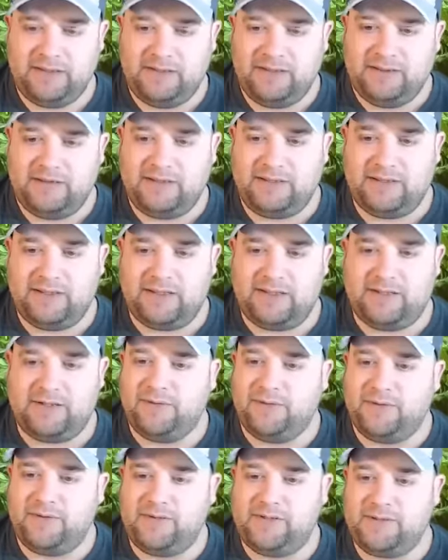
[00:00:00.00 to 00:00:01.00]
and you
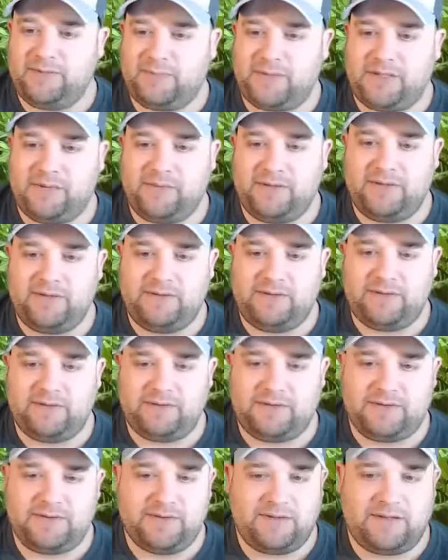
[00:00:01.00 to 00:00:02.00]
really probably
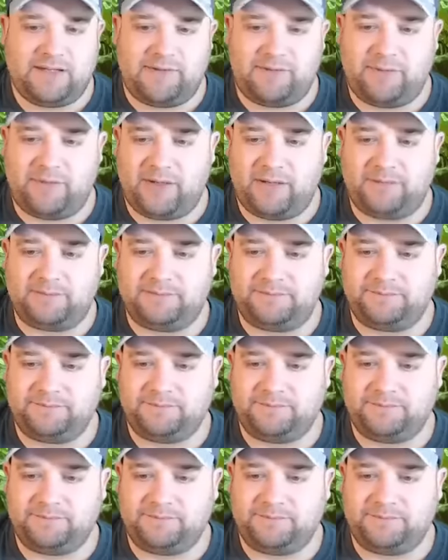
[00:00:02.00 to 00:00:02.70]
shouldn't have a problem.